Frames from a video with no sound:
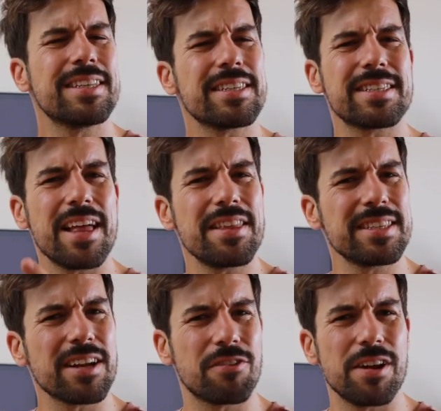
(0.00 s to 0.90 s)
These
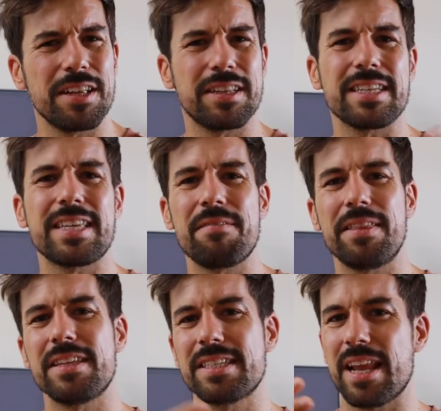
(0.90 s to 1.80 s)
studies are graded as
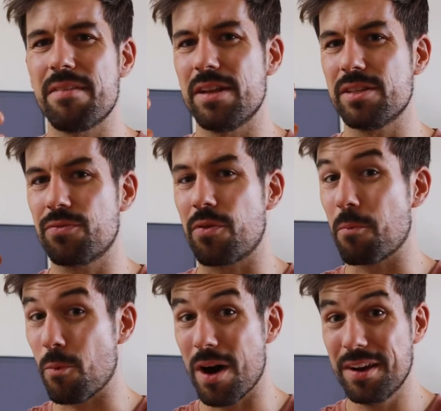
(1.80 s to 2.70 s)
evidence levels
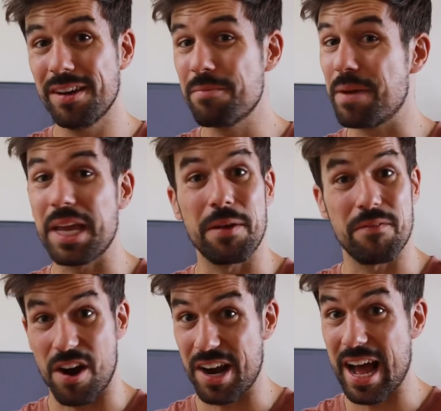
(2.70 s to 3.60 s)
from 1 being
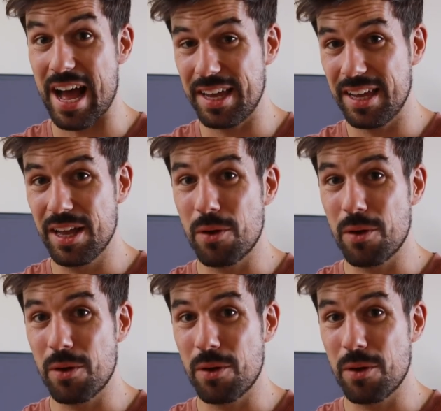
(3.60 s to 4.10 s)
very high,